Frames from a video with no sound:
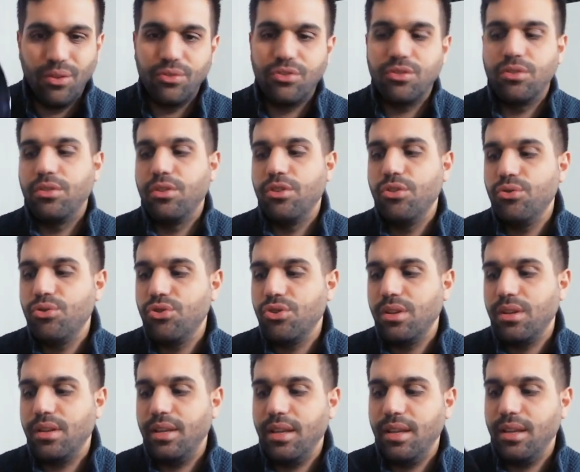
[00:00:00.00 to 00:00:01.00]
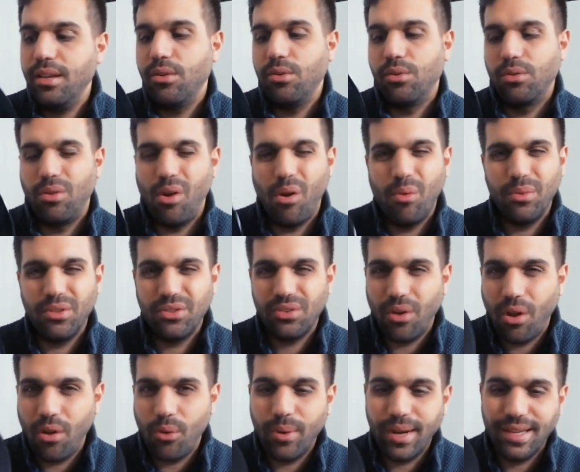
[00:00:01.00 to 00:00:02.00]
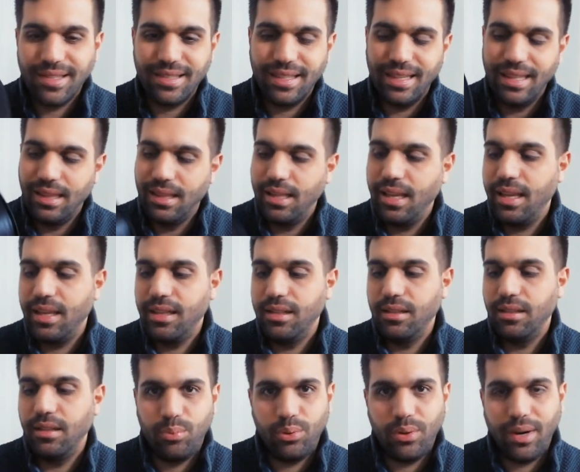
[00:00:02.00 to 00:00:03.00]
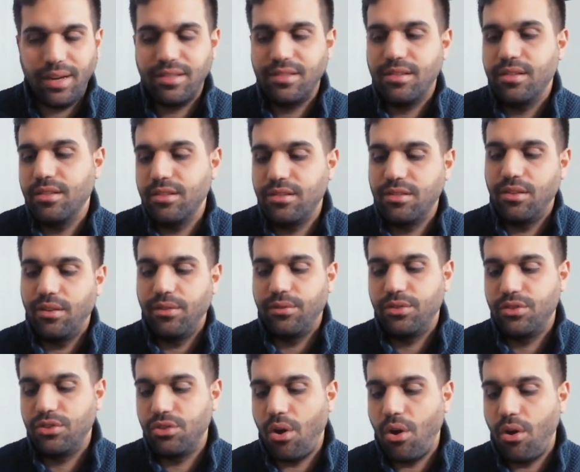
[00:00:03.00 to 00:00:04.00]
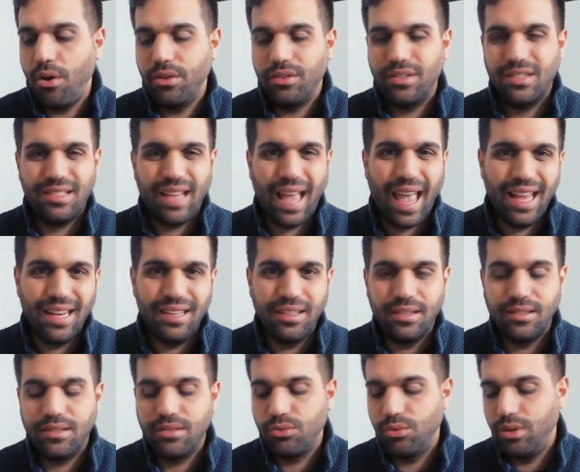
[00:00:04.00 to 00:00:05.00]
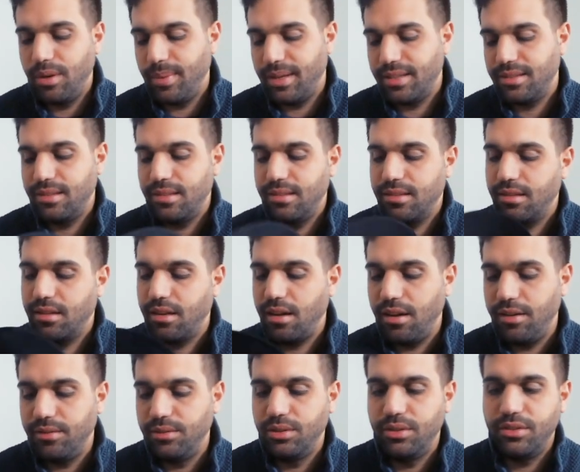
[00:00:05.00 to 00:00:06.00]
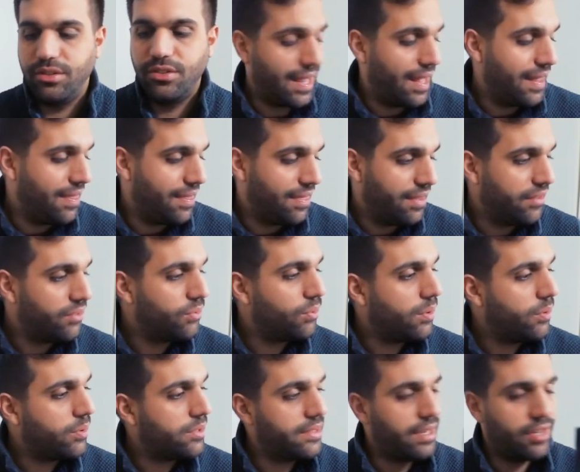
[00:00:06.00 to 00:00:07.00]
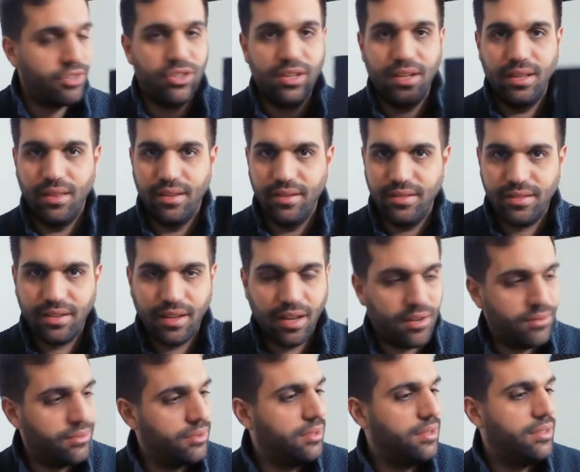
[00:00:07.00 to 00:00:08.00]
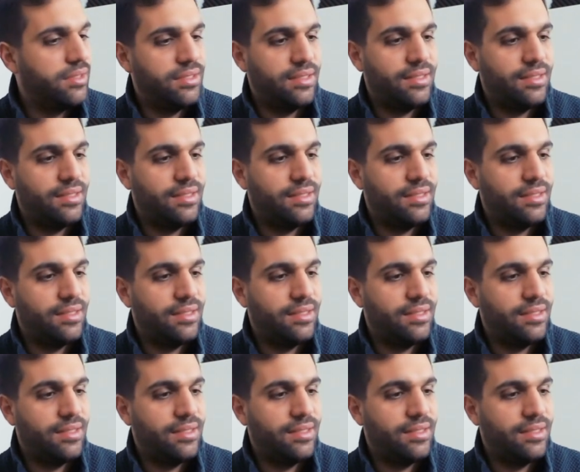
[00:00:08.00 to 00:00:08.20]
Those are usually or almost always illegal presses of songs, edits, remixes, covers. And this one was actually in this cover,